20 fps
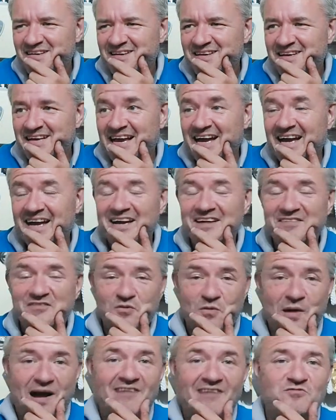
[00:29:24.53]
Yeah, if the
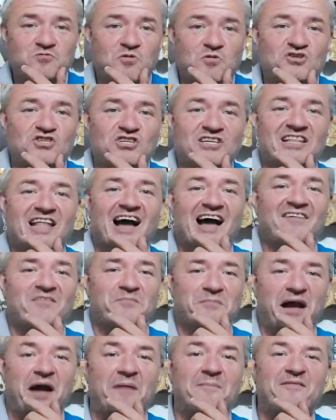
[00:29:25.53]
wife's watching live,
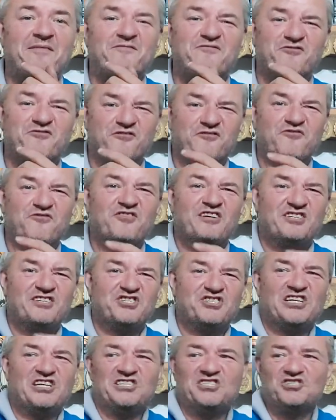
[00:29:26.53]
I'm in for a fucking
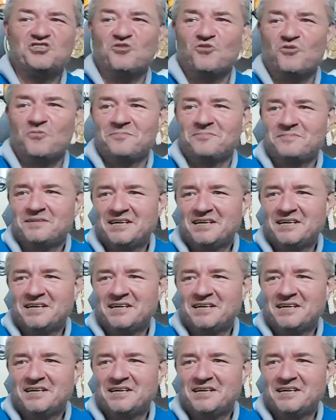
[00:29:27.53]
shitstorm.